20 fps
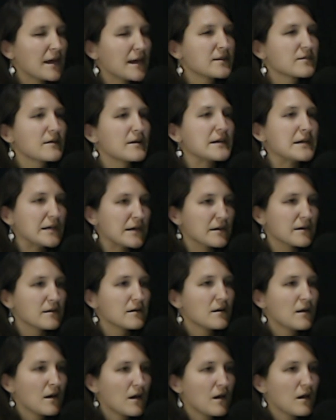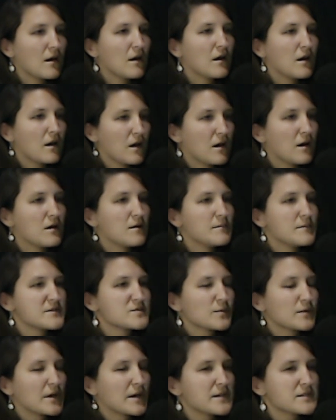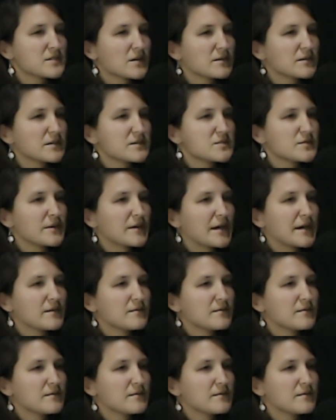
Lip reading: 8th grade year is when I started doing it.